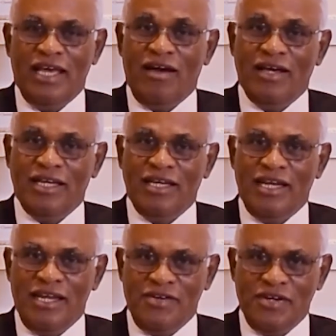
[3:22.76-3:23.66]
on an
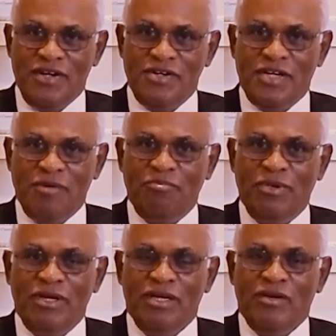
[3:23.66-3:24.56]
internship
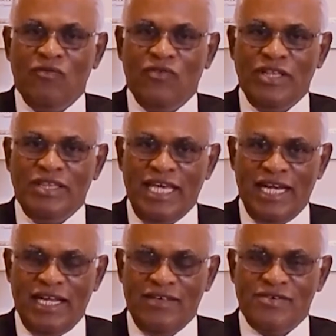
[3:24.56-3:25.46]
with
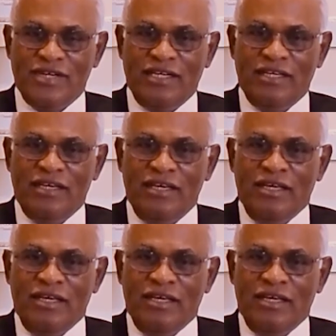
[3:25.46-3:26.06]
industry.